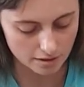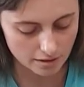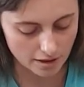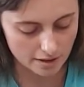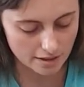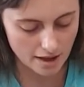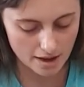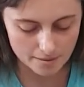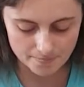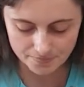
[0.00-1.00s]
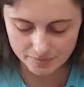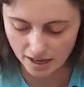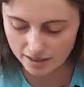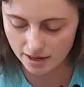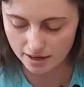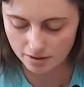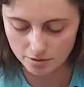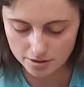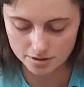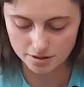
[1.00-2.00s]
like that. And then
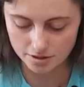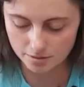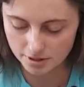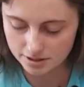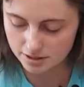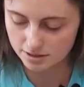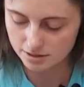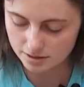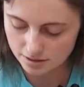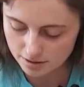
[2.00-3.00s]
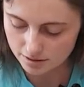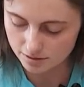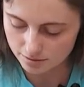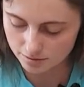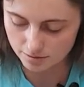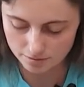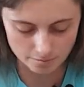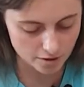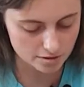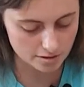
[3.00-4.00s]
all you do once it's sort of
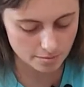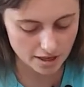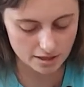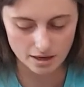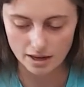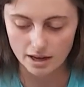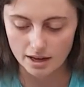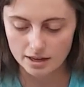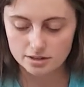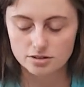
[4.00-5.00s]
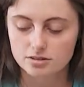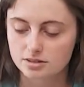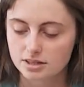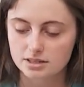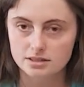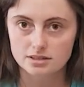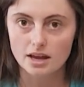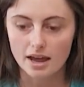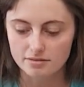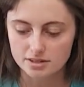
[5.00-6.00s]
mostly bent is use this
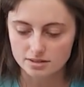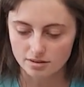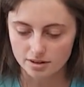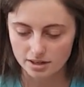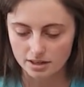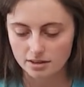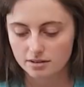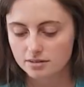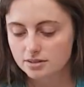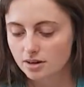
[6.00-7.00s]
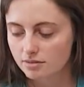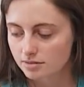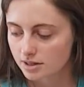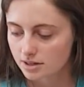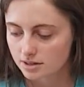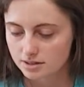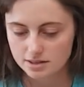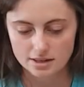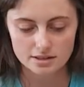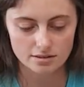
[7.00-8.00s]
heavy socket here, which hopefully you can
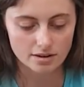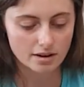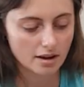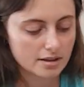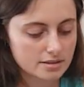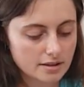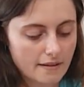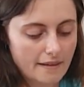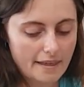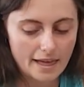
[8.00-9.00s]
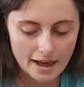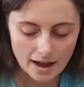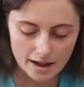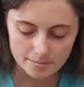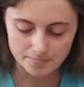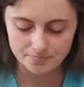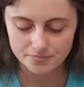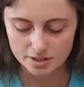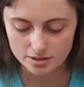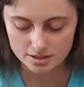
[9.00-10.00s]
see, sorry guys.
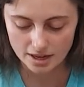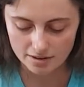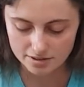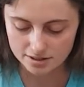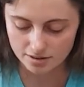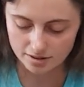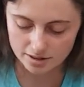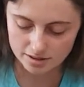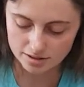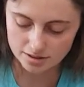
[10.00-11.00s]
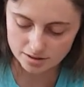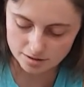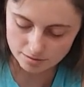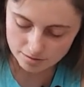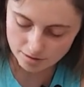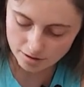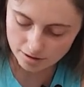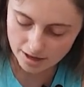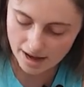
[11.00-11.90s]
Use the heavy socket to just roll it